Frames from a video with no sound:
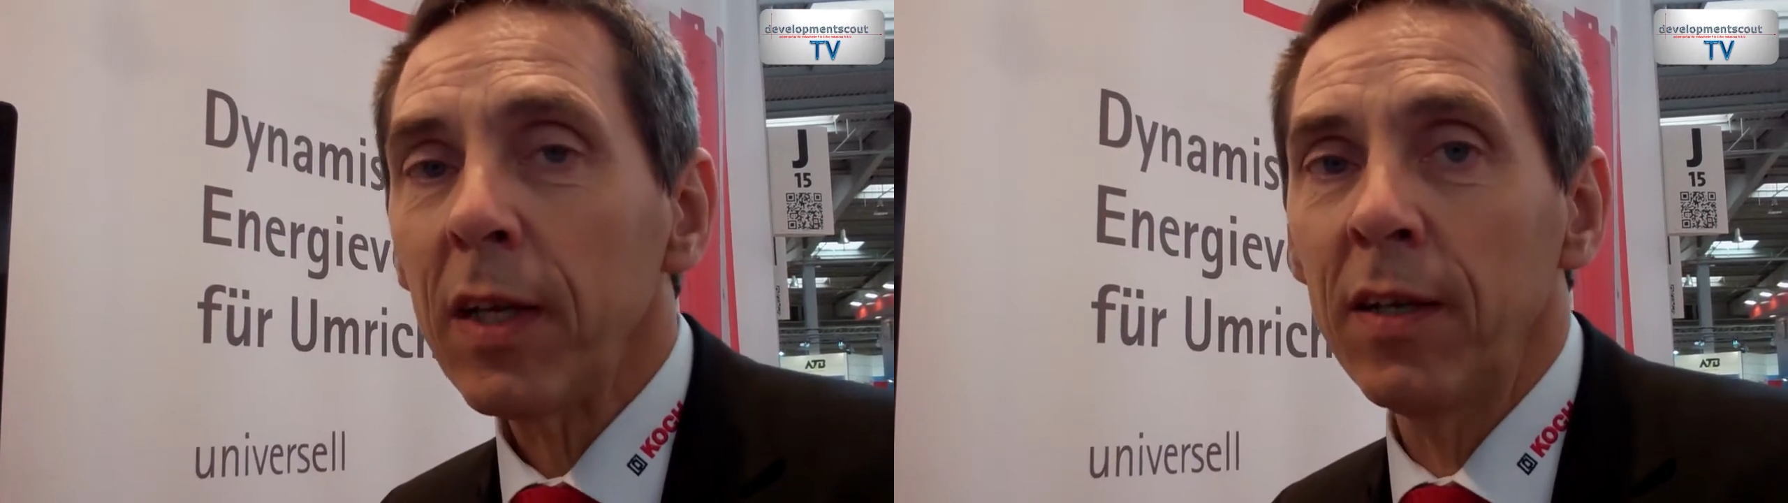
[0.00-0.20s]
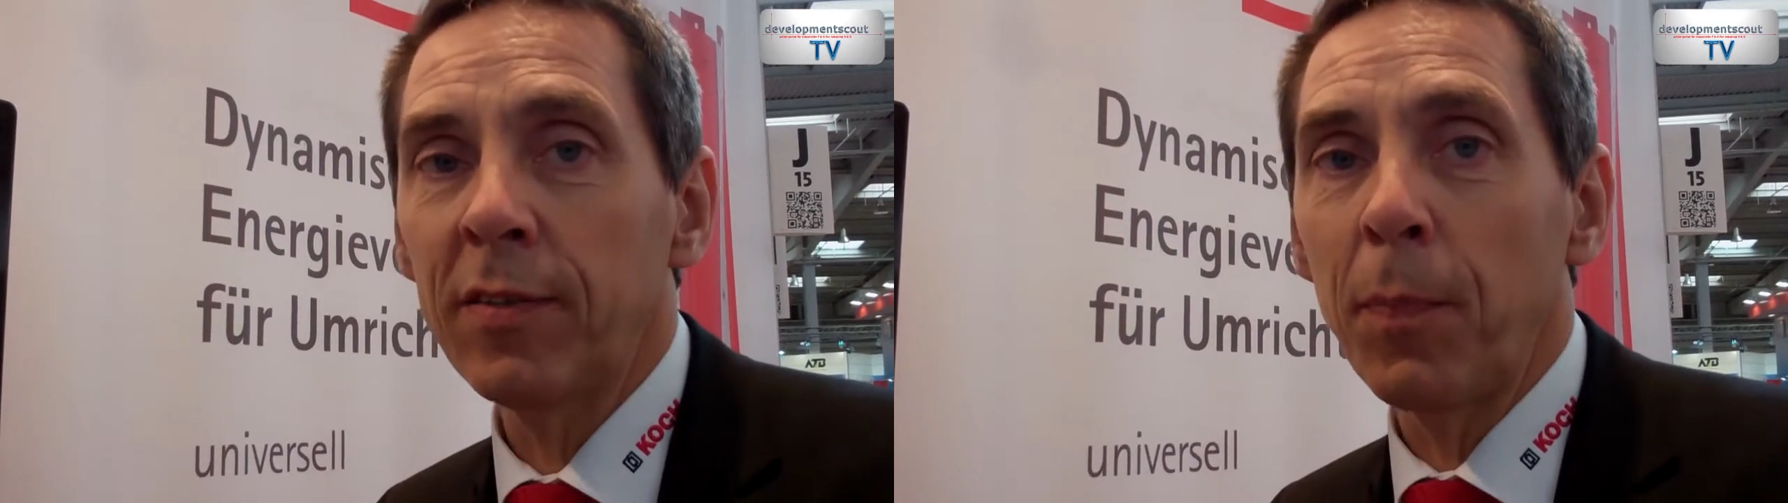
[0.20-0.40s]

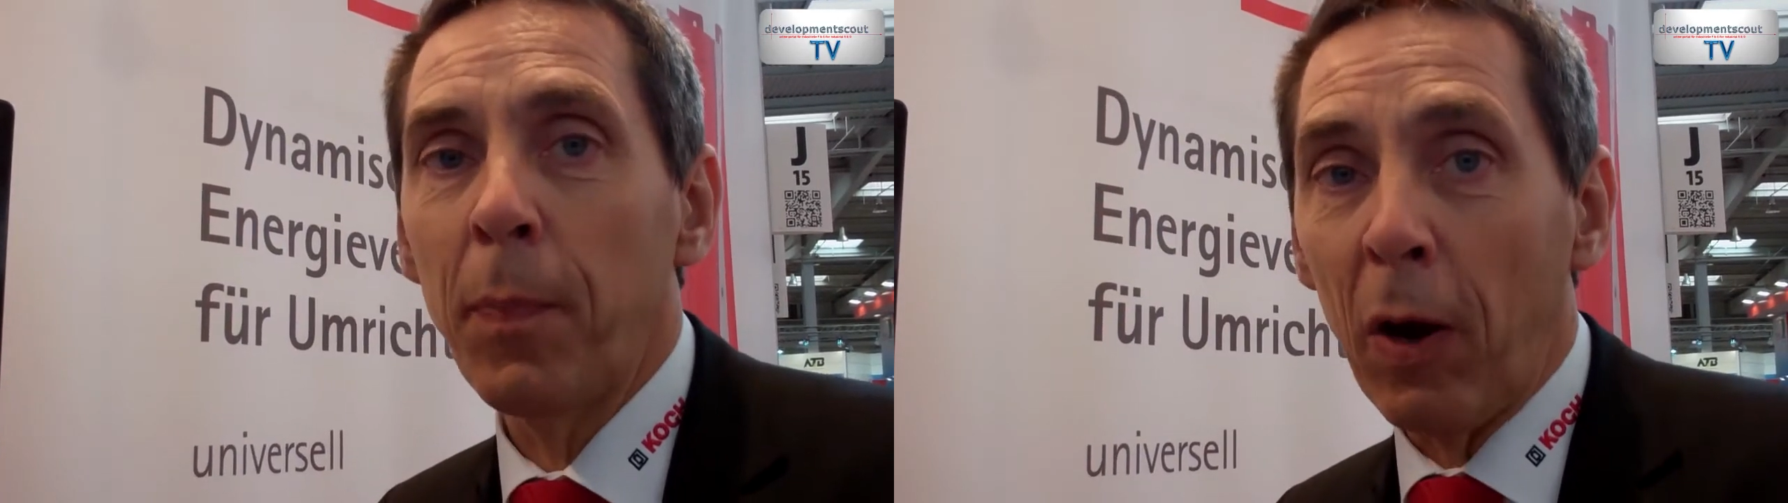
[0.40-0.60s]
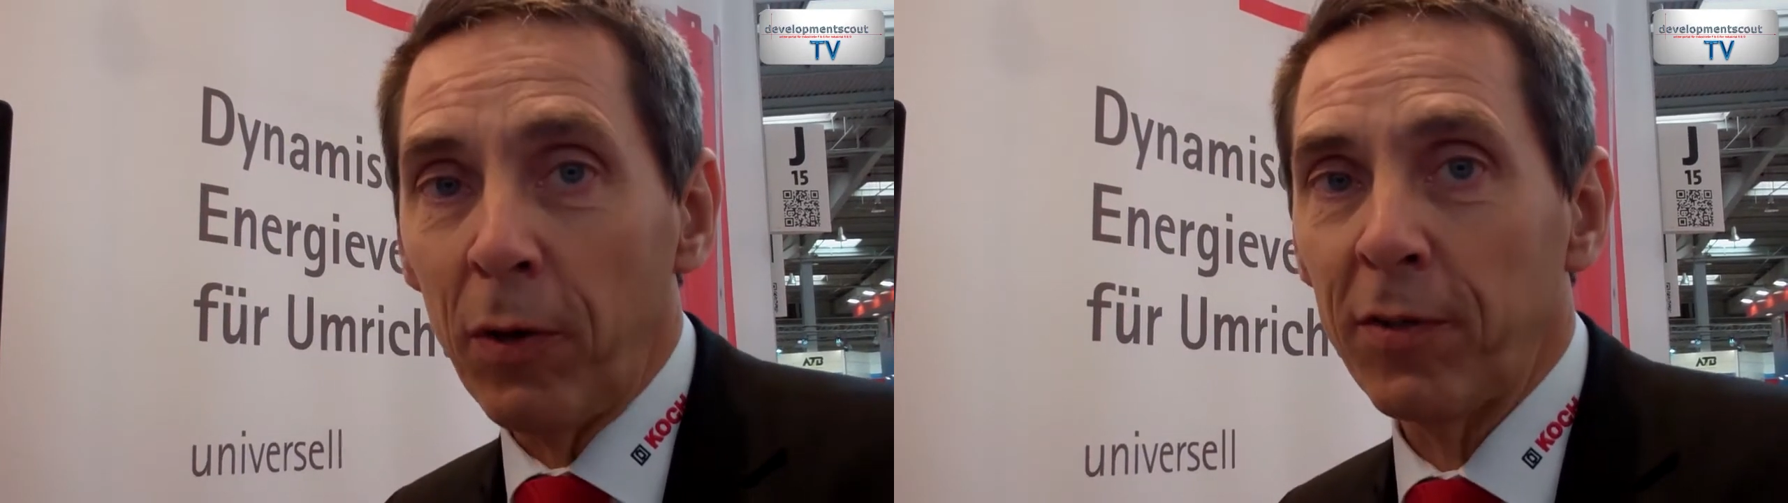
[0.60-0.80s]
It's a
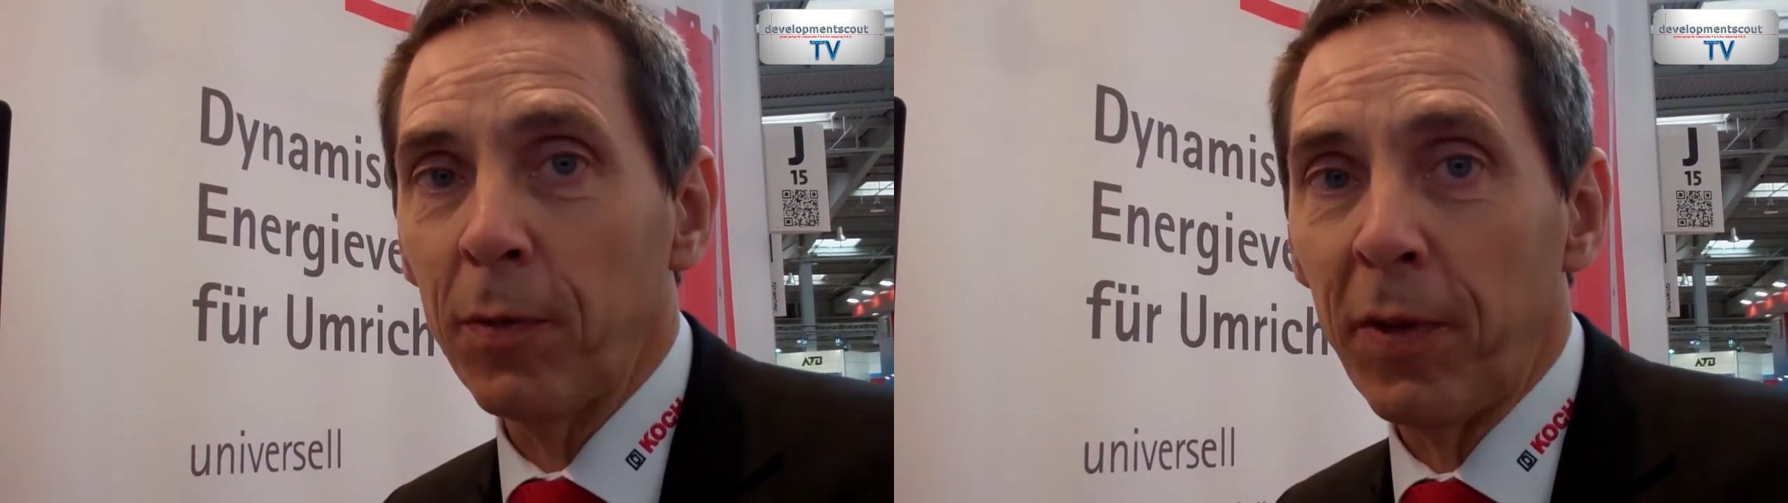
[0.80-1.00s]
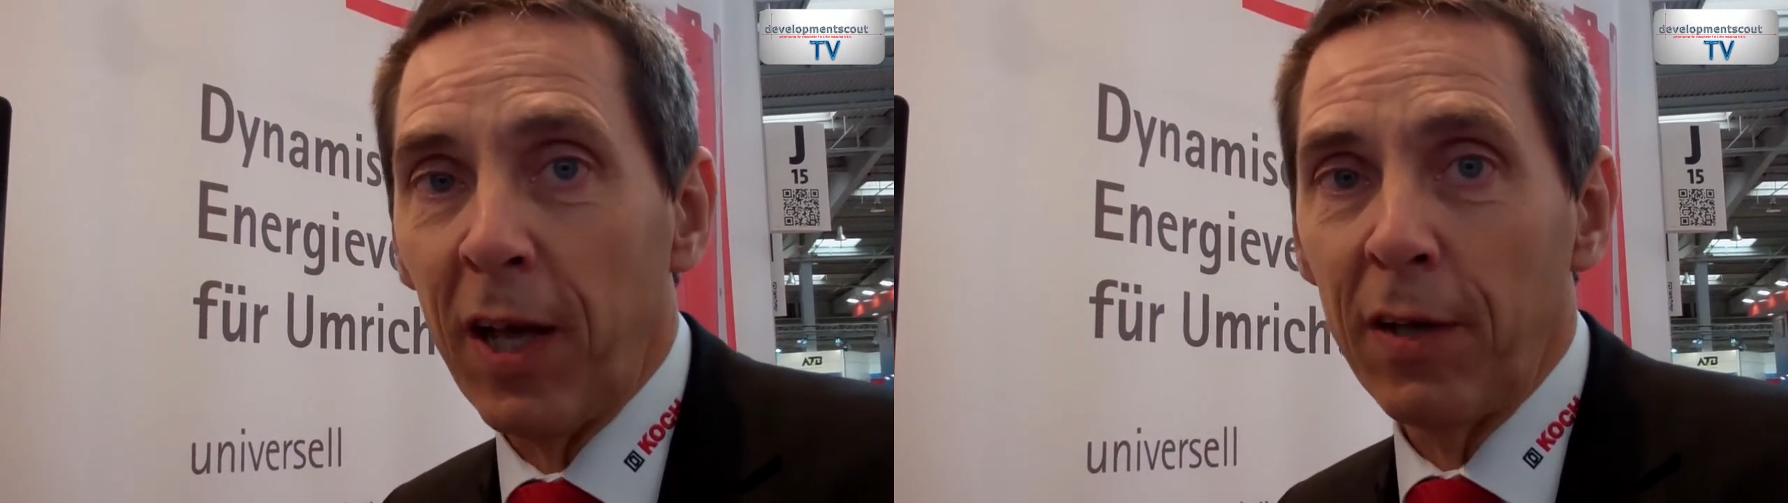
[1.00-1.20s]
power
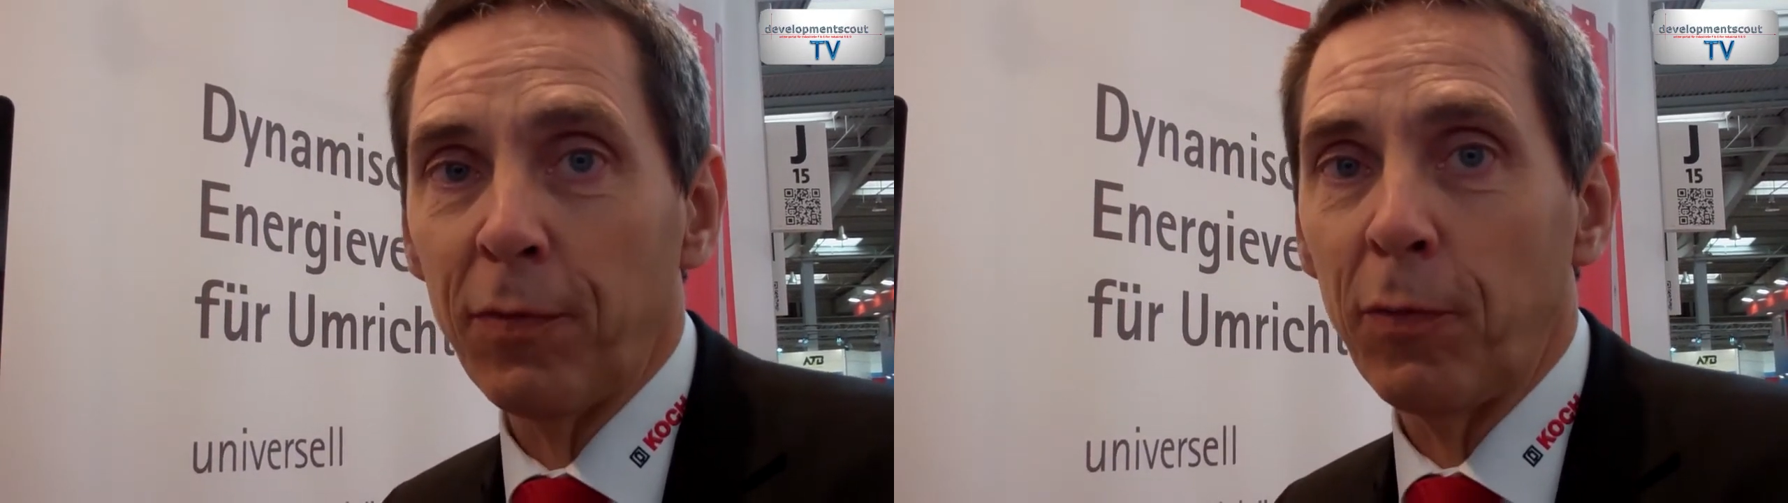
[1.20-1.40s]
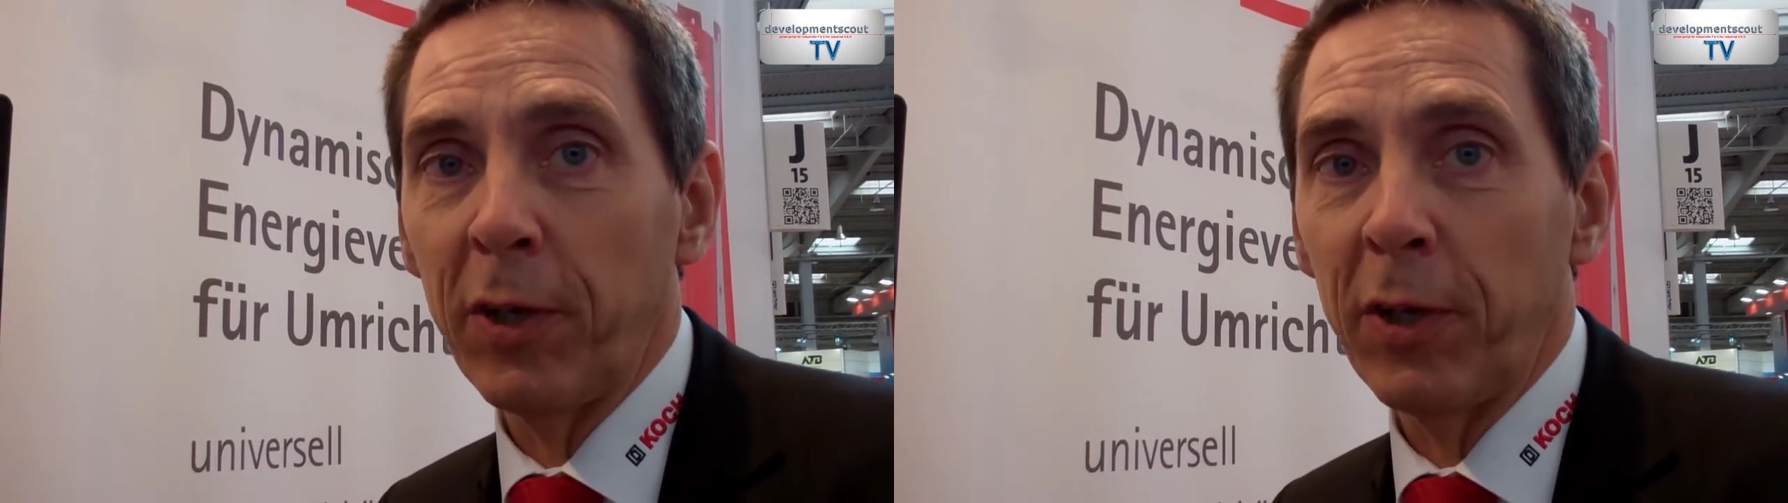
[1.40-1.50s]
supply for